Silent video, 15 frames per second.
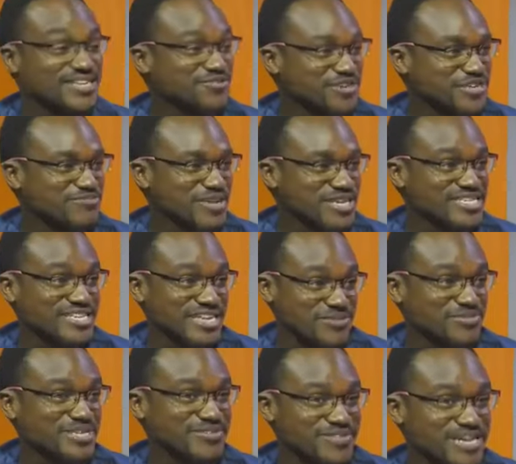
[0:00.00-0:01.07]
a great blessing. I
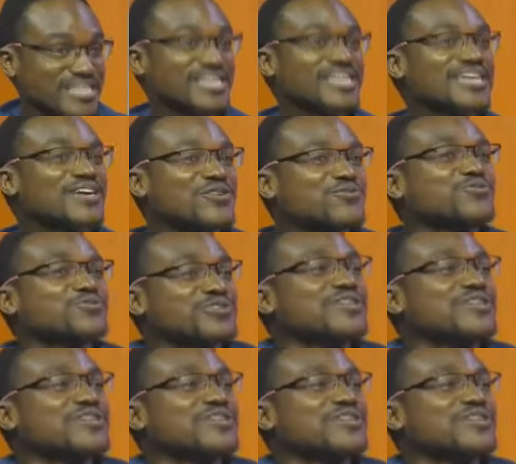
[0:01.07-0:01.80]
believe that we